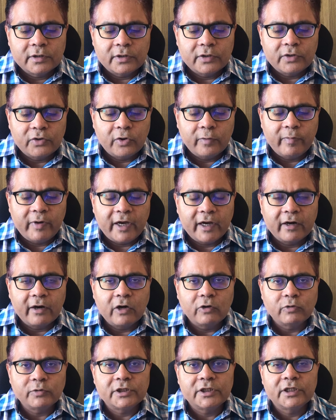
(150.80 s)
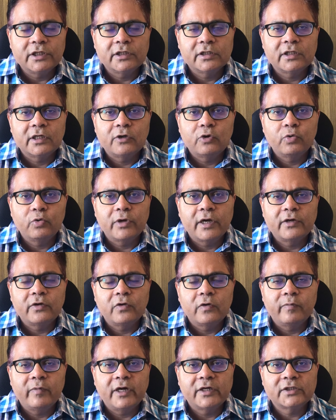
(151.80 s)
your background here, they look at
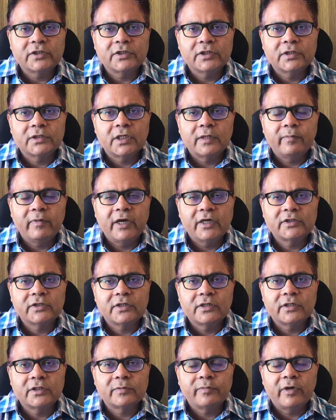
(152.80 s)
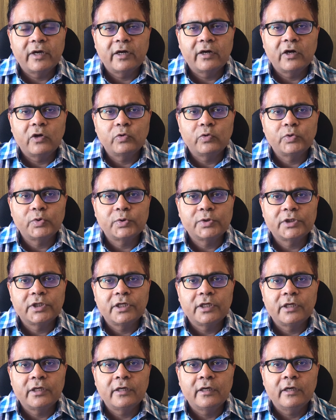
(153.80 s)
your master's and bachelor's background to
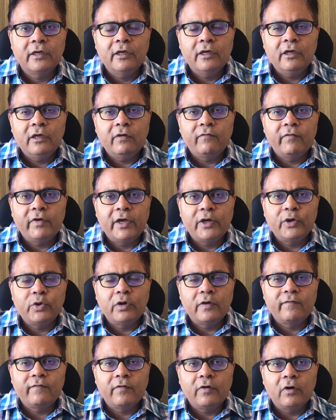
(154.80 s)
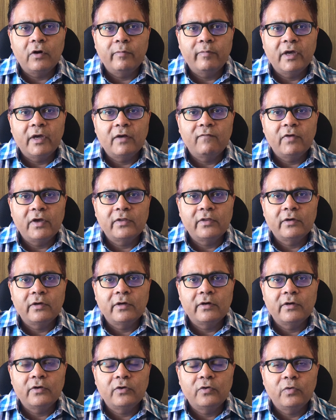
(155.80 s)
see where you are from and
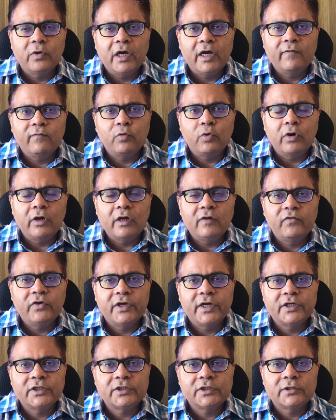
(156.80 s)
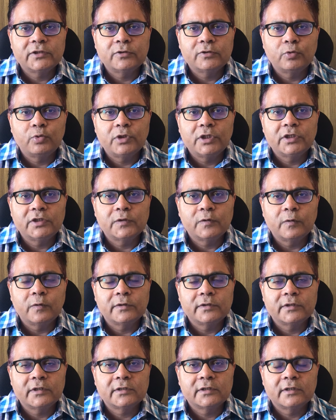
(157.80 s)
whether you have qualifications to teach
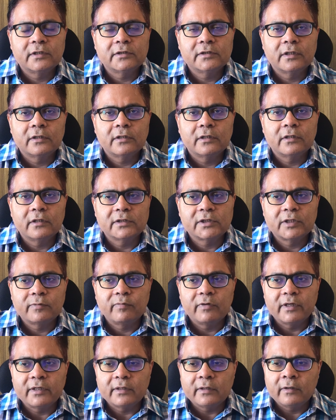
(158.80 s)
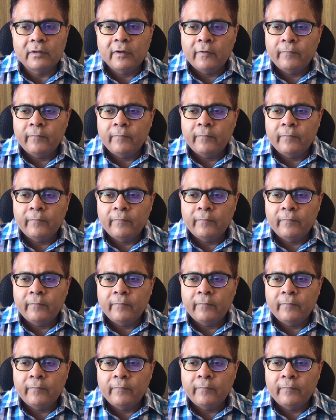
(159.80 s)
courses in a certain discipline.